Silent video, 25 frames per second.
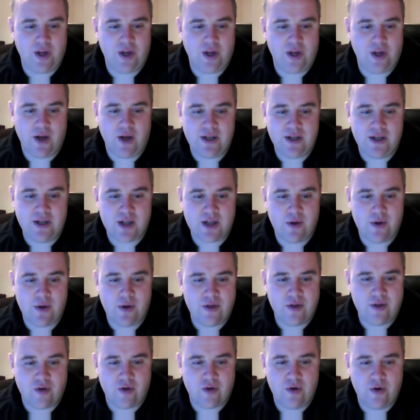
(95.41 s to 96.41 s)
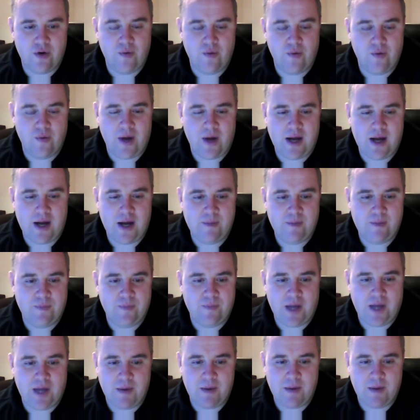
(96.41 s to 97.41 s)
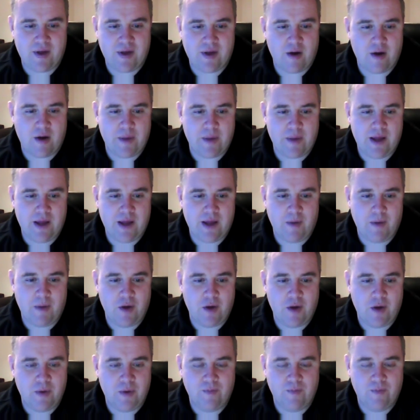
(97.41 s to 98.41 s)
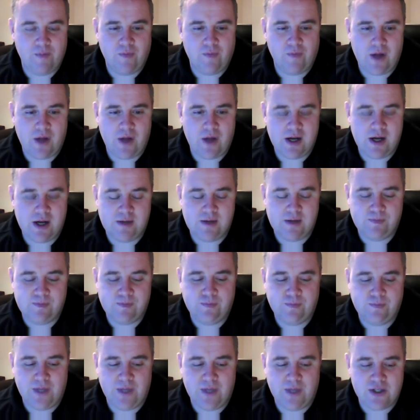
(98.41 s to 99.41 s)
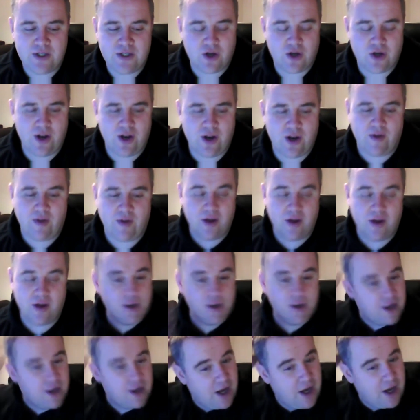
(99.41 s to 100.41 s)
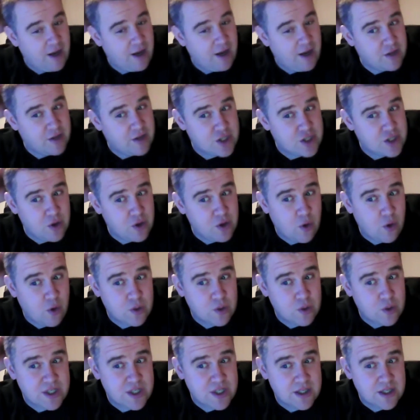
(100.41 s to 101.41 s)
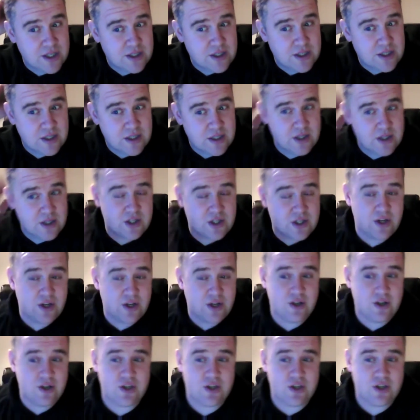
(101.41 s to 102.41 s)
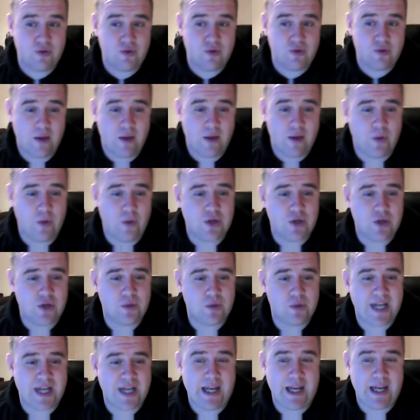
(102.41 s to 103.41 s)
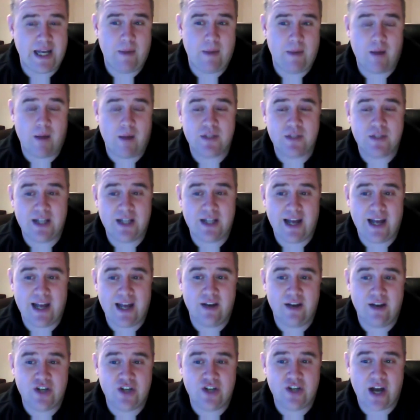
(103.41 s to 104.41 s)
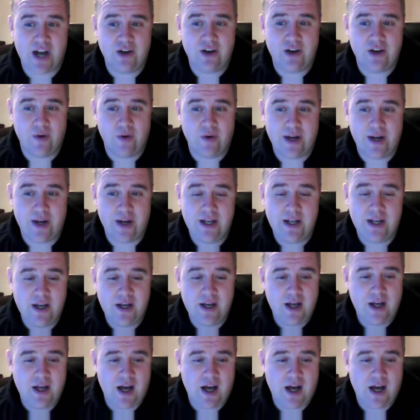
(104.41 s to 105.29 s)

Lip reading: He's going through chemotherapy at the moment. He's got another 2 courses to run, which will take him up to the end of January.